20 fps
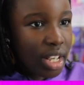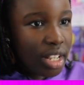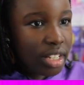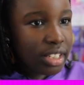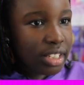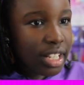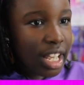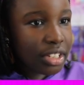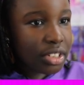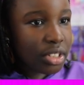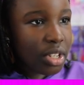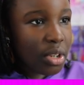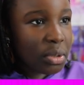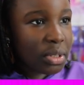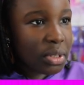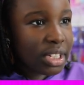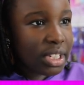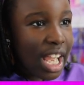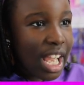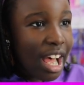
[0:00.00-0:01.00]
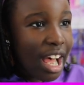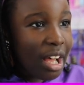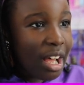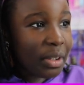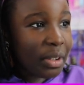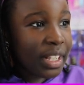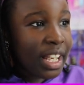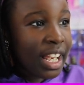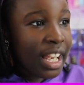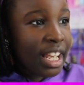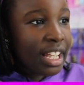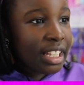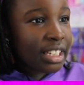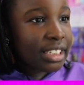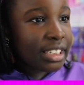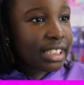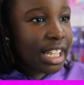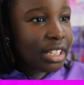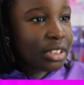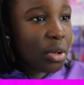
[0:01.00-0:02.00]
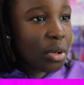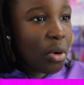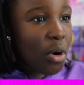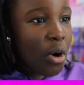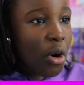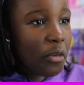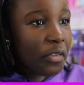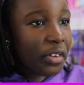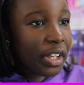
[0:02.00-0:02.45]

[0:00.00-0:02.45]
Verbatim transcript: Let's go down. Let's go over